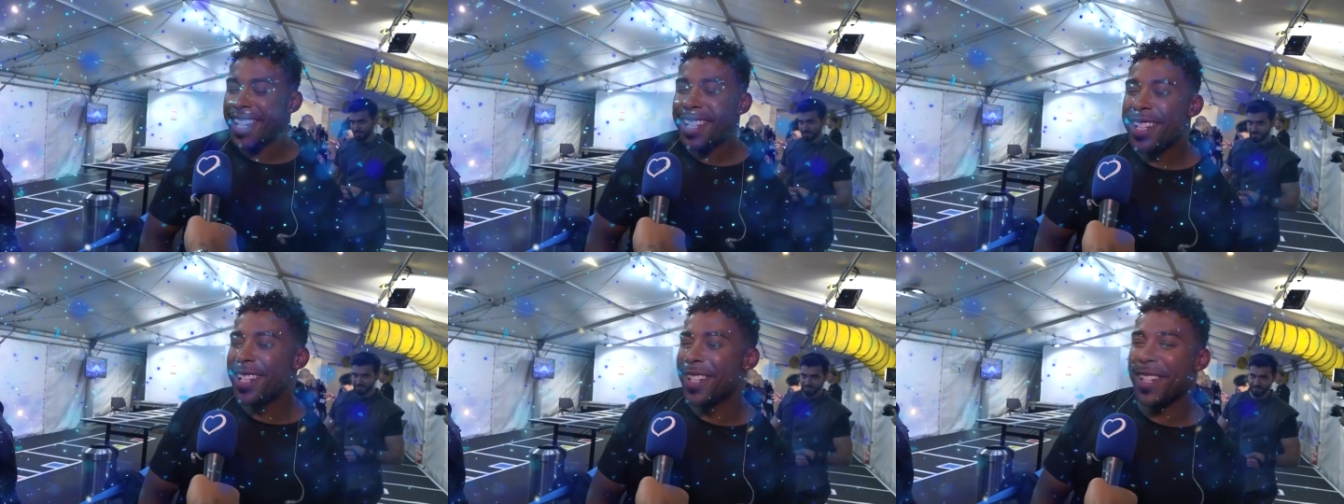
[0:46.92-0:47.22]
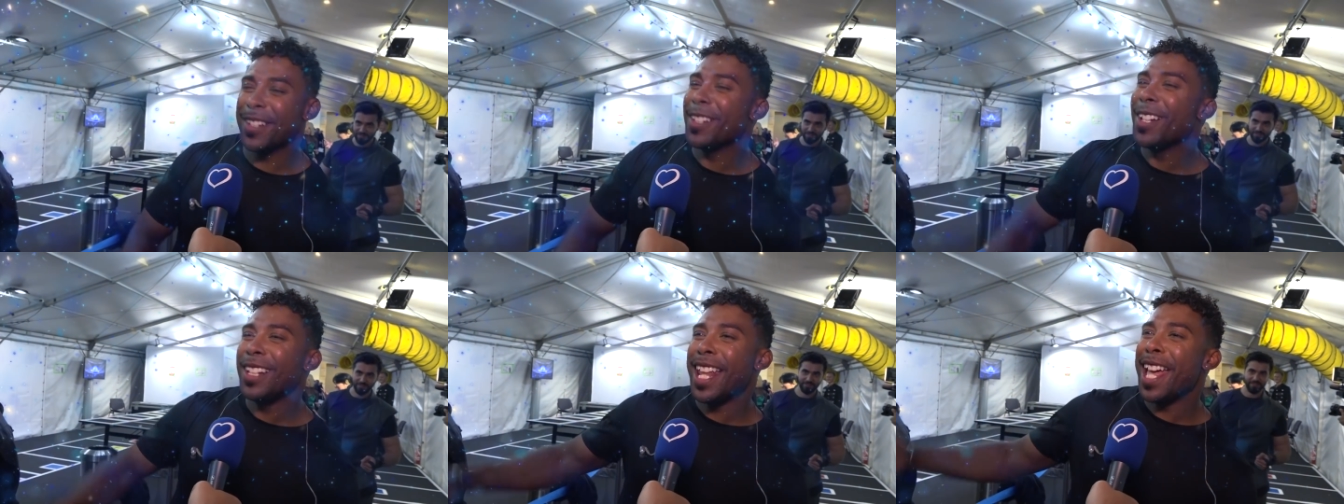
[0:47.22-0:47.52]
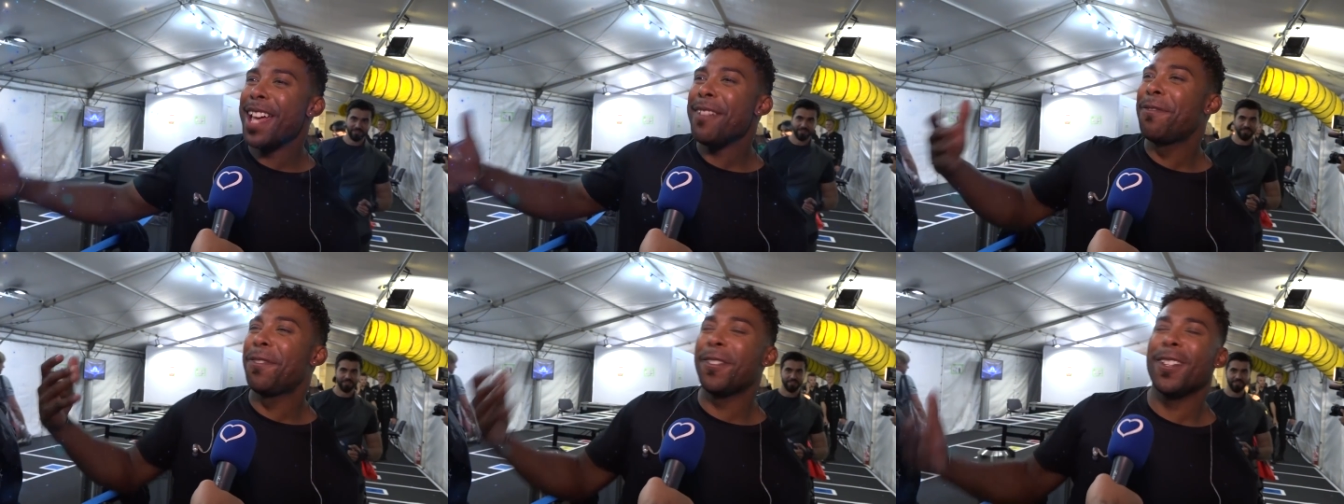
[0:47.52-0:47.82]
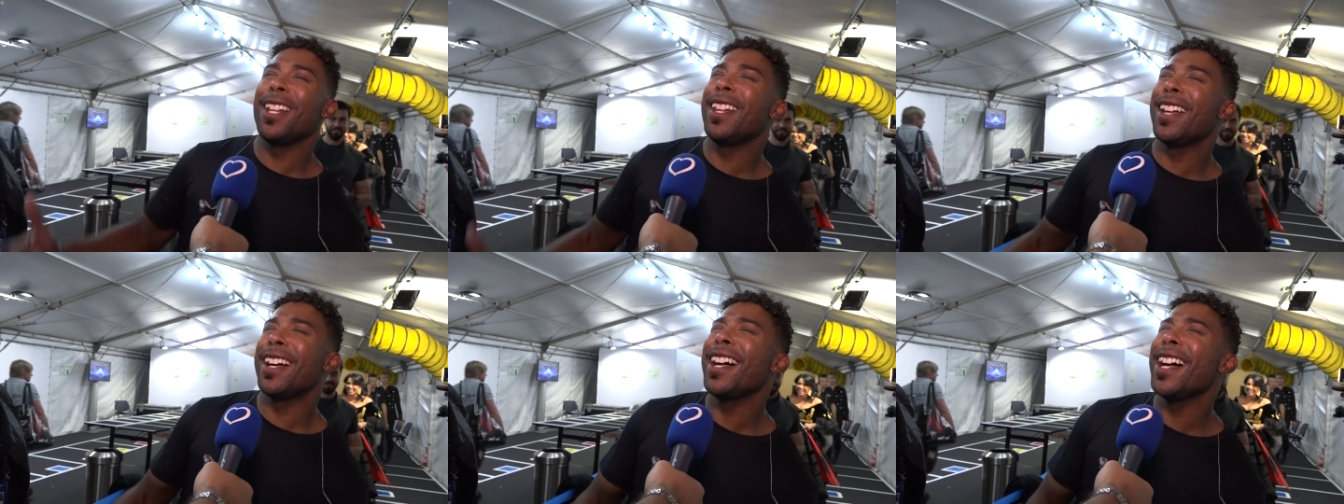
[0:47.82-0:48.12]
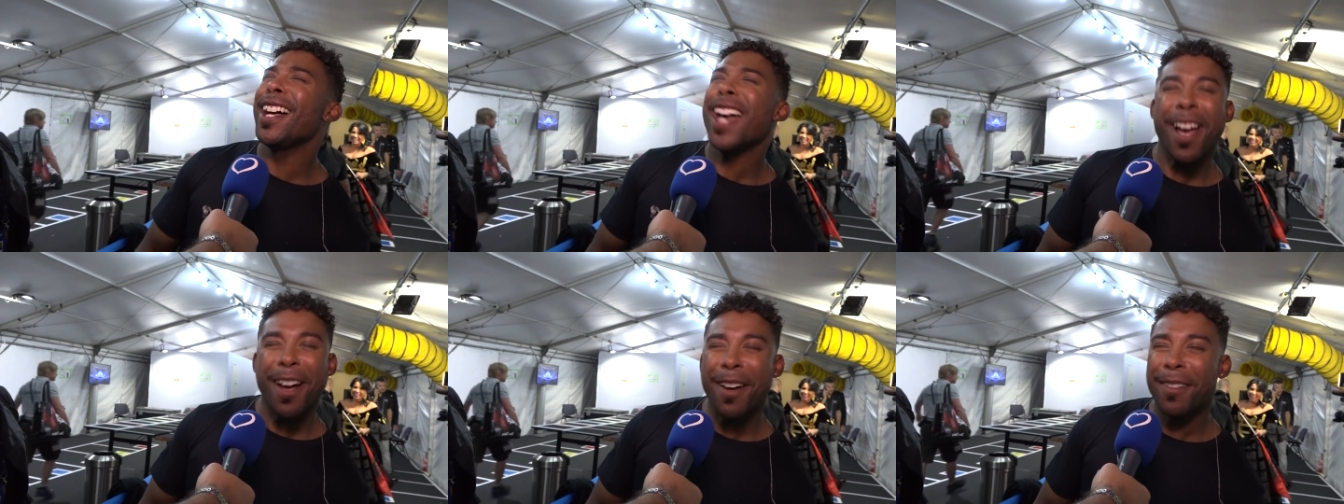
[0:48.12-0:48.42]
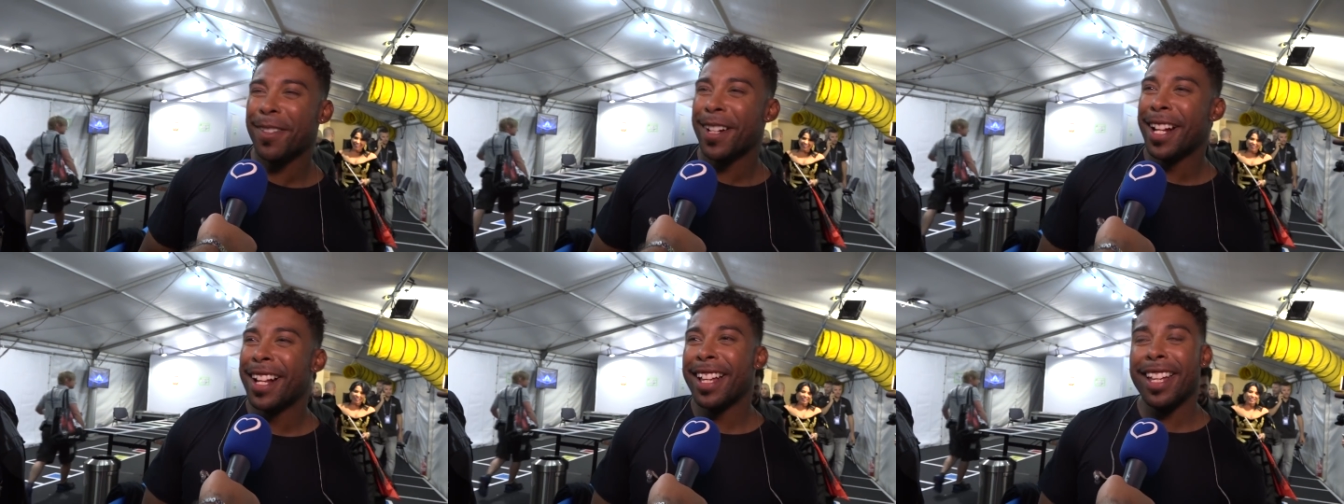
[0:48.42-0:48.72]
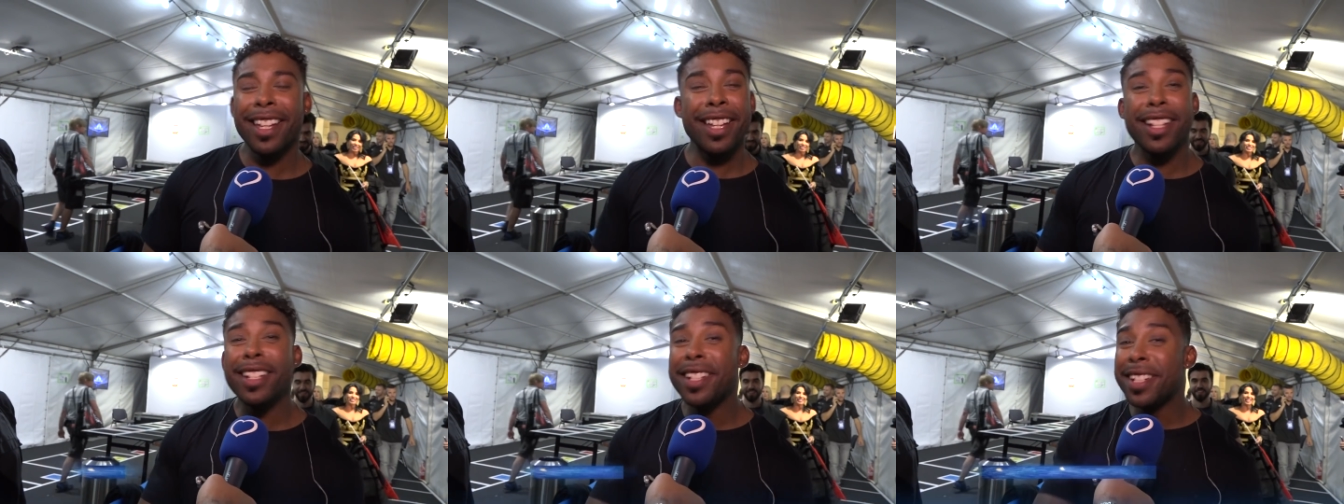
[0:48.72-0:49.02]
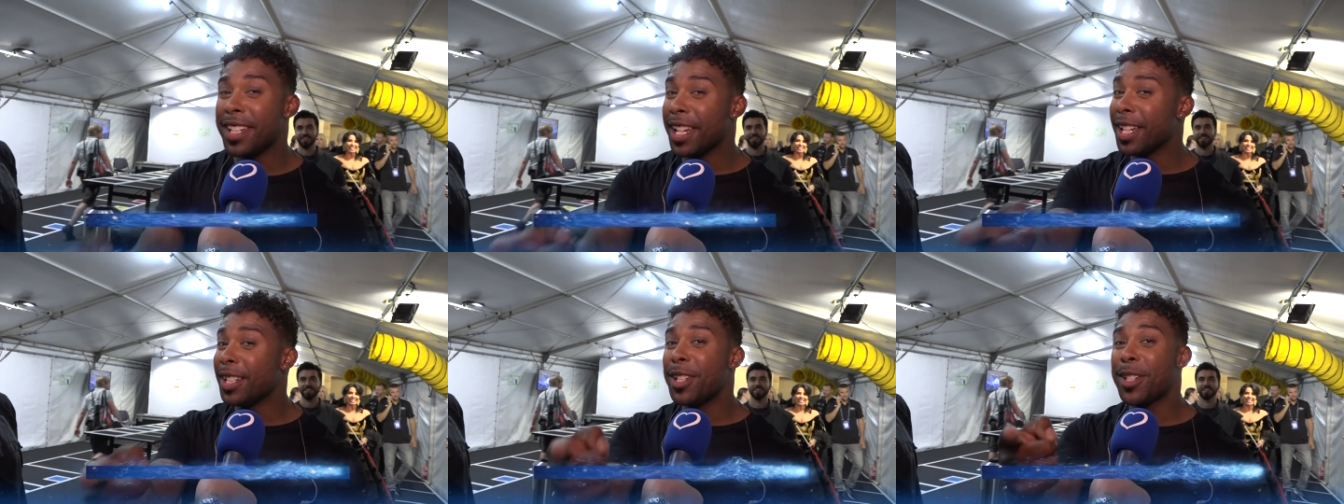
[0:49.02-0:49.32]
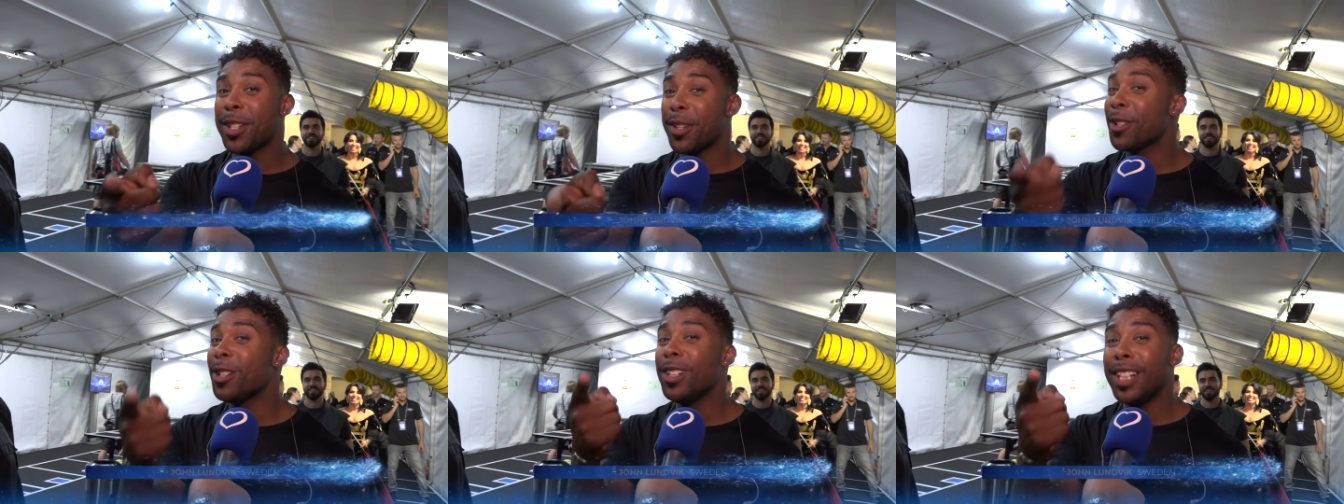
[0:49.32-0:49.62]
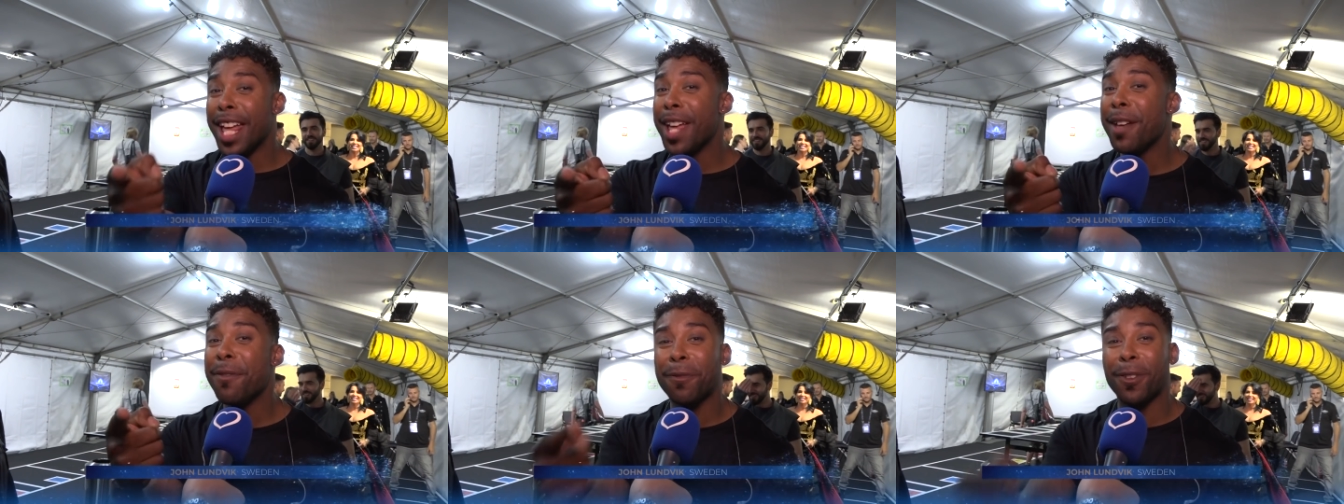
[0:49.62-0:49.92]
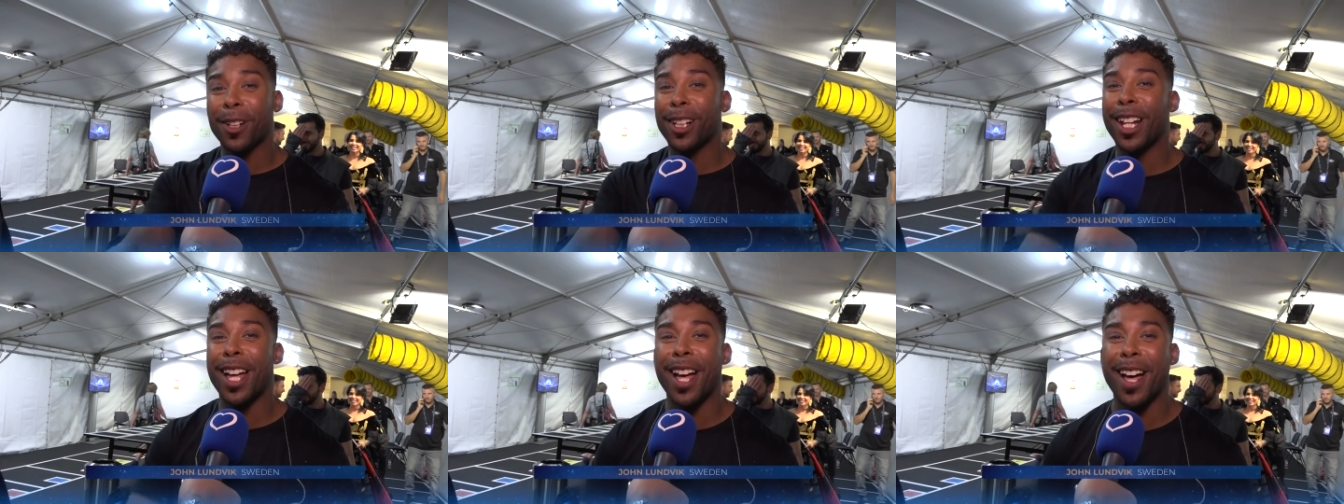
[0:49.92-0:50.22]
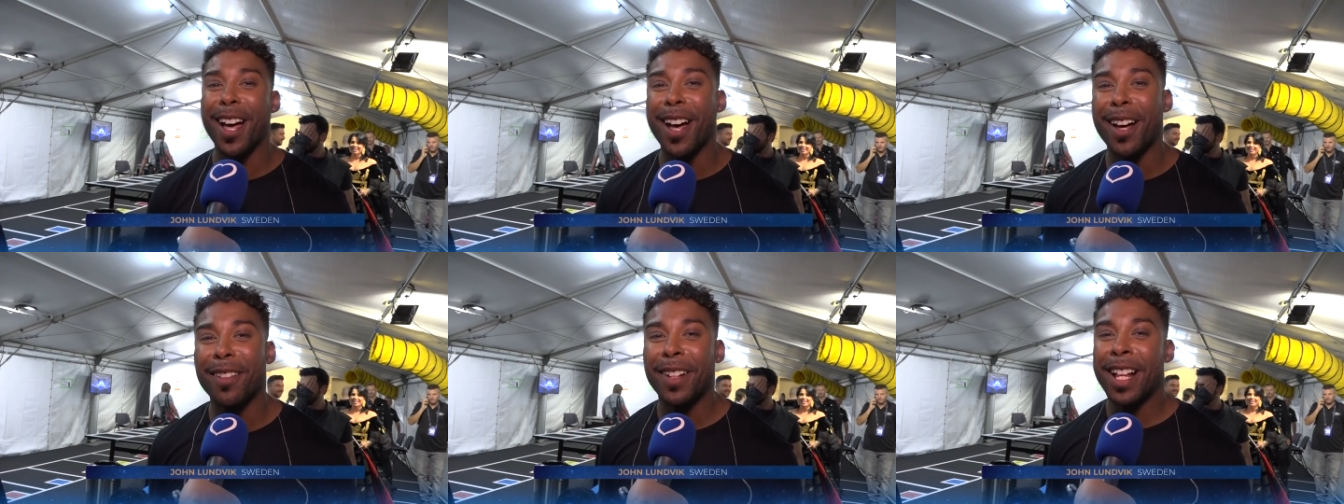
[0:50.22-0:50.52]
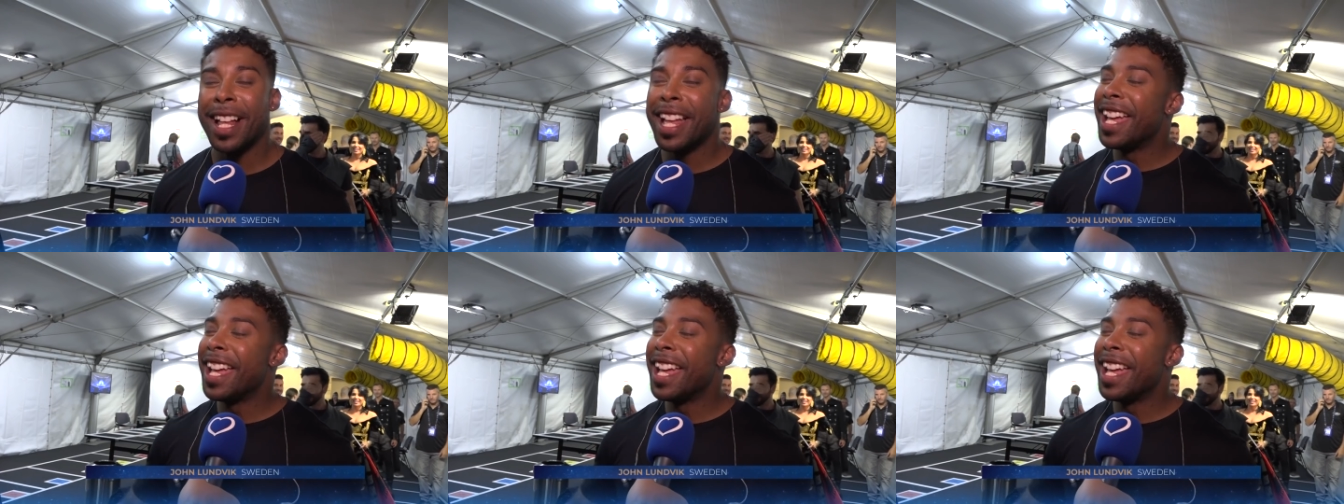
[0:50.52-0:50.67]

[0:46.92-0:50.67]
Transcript: it too late for love? Is it too late for love?